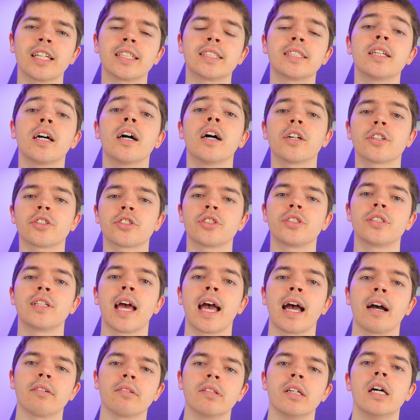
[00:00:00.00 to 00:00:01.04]
a touch
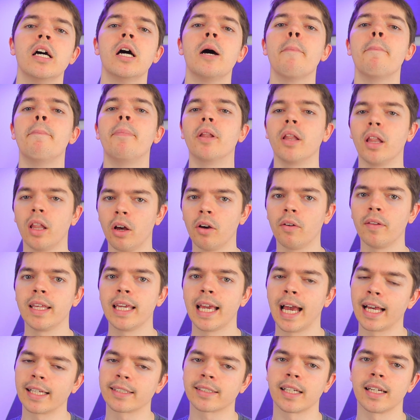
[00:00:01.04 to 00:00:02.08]
down below the
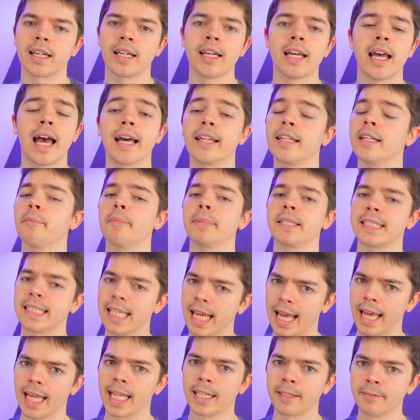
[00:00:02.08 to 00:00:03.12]
Asus at number
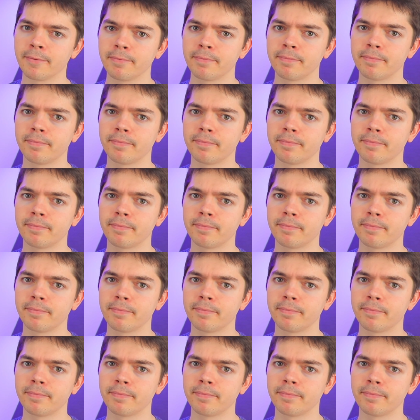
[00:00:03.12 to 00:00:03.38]
10.